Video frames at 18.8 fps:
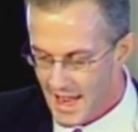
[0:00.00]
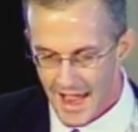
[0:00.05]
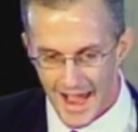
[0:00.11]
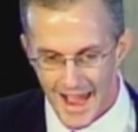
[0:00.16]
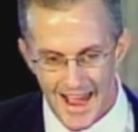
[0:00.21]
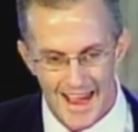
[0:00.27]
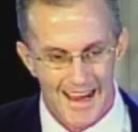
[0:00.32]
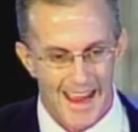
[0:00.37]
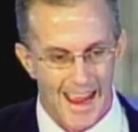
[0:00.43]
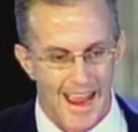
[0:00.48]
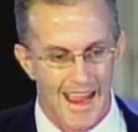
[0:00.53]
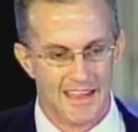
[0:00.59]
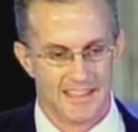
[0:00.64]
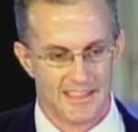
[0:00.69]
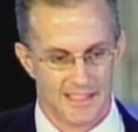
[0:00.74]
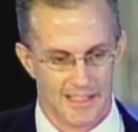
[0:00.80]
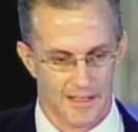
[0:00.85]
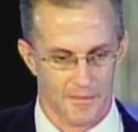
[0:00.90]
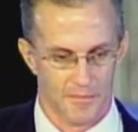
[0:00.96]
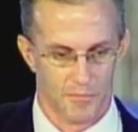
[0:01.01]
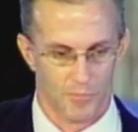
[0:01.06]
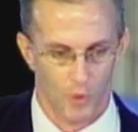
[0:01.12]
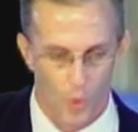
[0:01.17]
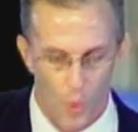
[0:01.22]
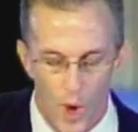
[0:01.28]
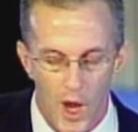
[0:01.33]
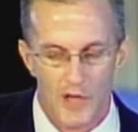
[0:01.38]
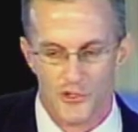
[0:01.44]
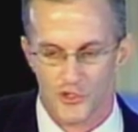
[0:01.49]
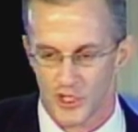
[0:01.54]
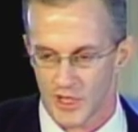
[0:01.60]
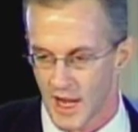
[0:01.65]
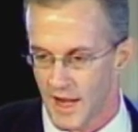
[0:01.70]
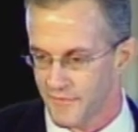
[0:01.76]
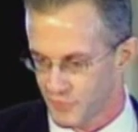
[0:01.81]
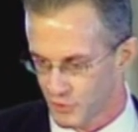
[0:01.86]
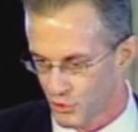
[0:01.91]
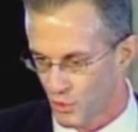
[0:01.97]
I asked him question
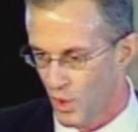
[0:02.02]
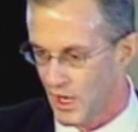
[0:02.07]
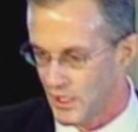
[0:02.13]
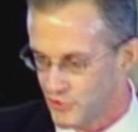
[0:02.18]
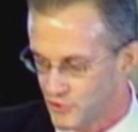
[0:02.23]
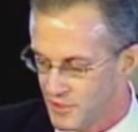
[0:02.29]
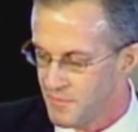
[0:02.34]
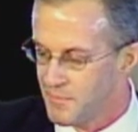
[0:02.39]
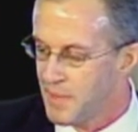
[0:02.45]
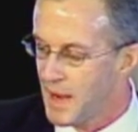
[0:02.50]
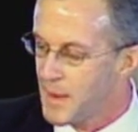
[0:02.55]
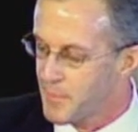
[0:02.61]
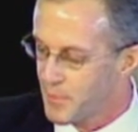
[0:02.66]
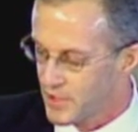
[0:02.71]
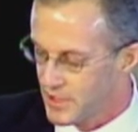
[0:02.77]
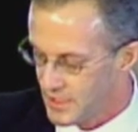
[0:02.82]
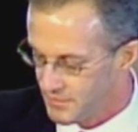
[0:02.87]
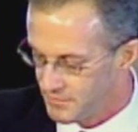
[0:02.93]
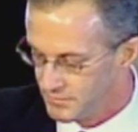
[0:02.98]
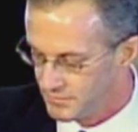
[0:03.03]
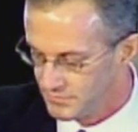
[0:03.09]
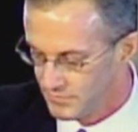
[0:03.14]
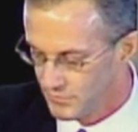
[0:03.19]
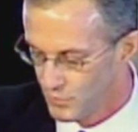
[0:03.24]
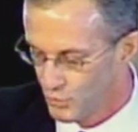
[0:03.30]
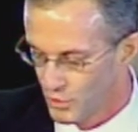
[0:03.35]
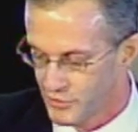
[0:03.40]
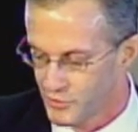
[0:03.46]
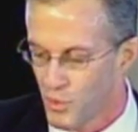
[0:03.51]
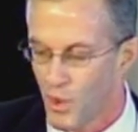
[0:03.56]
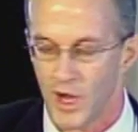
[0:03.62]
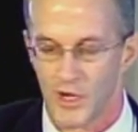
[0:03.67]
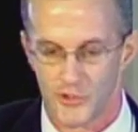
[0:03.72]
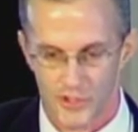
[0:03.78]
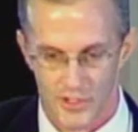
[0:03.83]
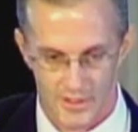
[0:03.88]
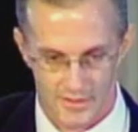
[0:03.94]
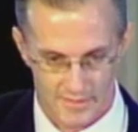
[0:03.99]
after question, peppered him with
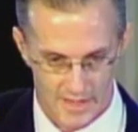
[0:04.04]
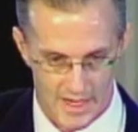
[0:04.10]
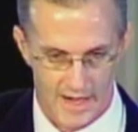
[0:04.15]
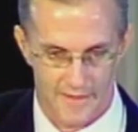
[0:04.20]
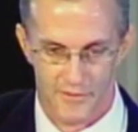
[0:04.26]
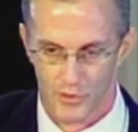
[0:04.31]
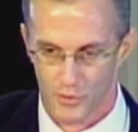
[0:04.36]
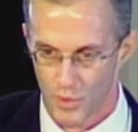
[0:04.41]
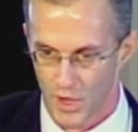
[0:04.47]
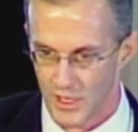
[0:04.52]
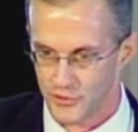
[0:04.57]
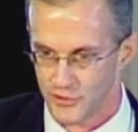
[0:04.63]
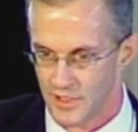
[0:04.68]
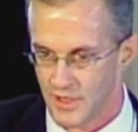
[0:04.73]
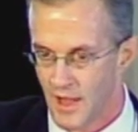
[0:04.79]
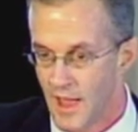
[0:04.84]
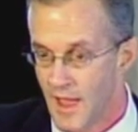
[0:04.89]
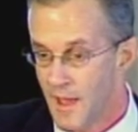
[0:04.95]
question after question,